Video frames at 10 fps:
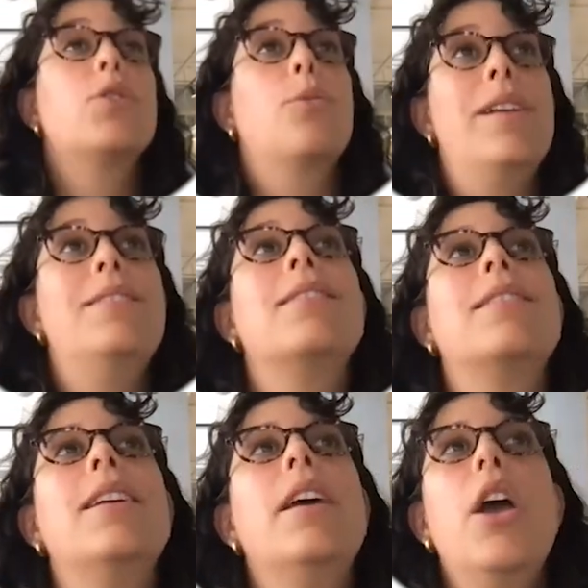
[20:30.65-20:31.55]
So
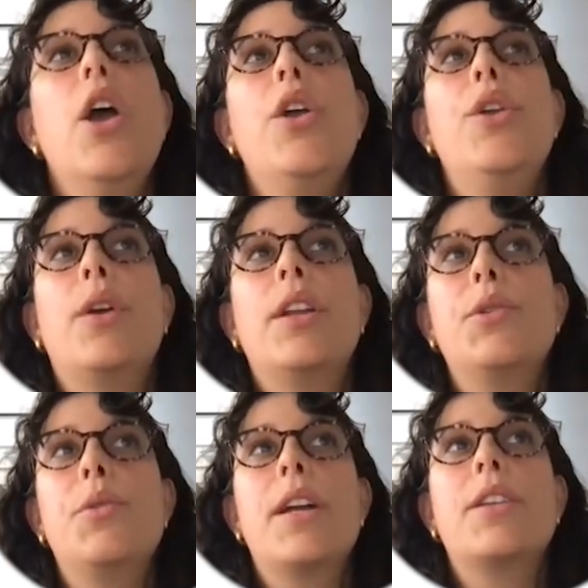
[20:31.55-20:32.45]
basically, you can
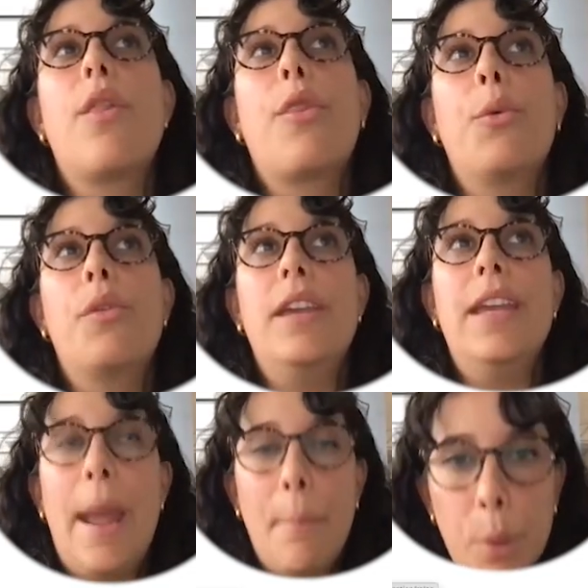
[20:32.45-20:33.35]
do that through the
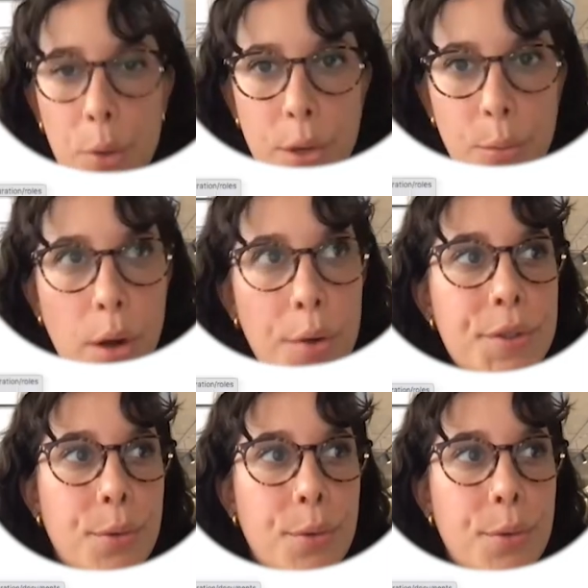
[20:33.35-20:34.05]
employee roles.